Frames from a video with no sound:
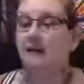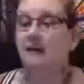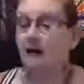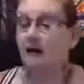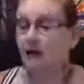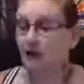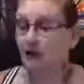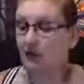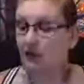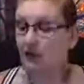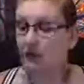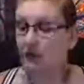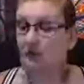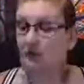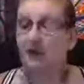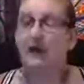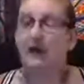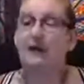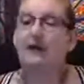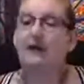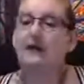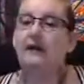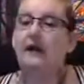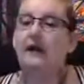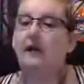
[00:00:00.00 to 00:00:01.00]
I know I'm
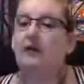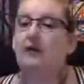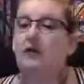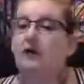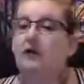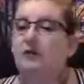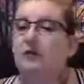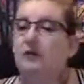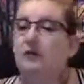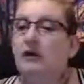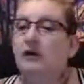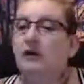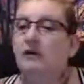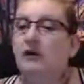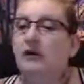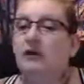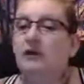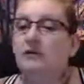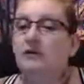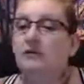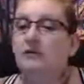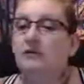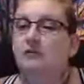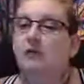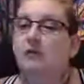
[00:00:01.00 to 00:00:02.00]
at an hour, but I
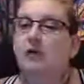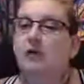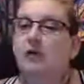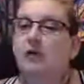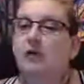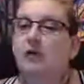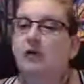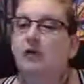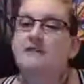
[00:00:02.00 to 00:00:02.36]
wanted to do one